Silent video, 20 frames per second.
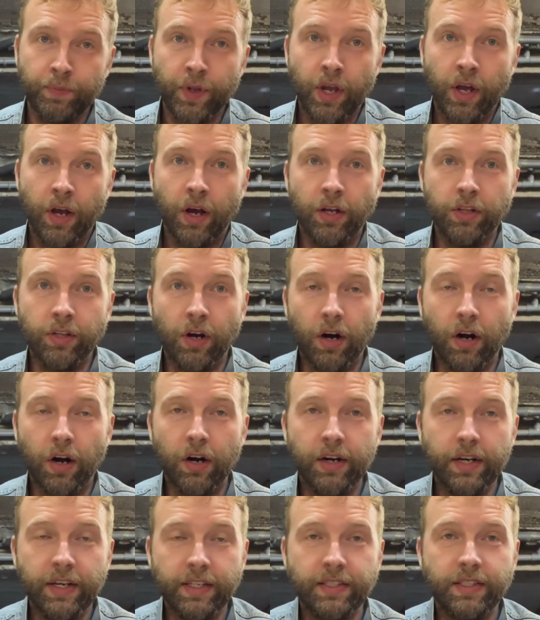an
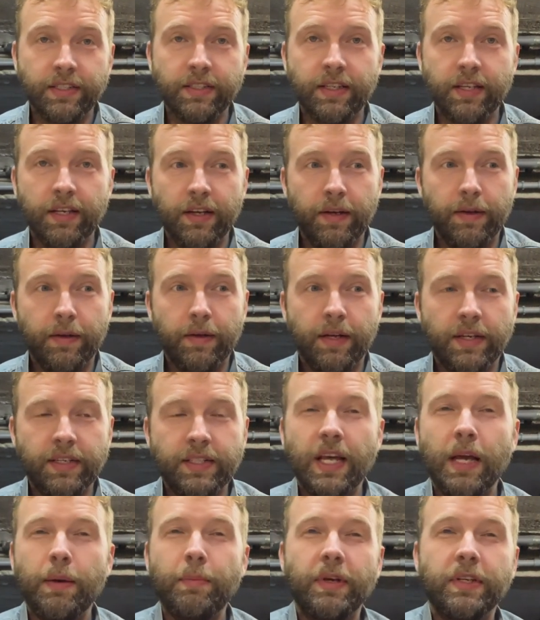artist. His
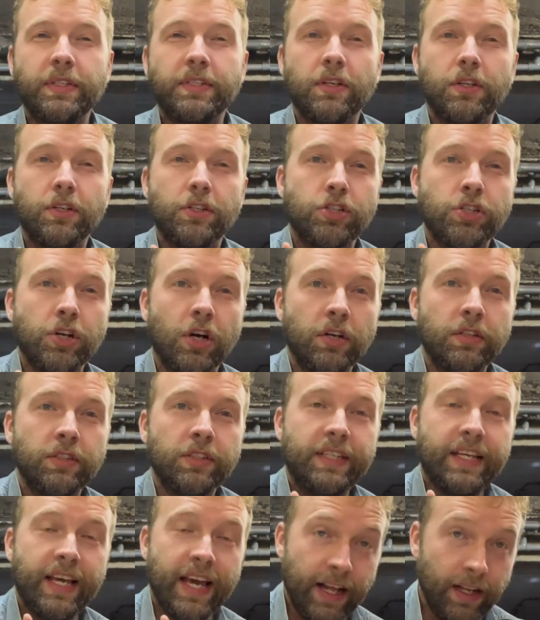name is
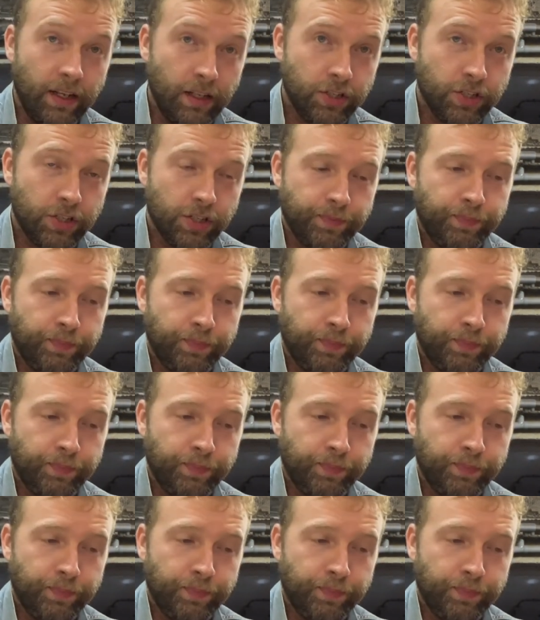Sean Kelch,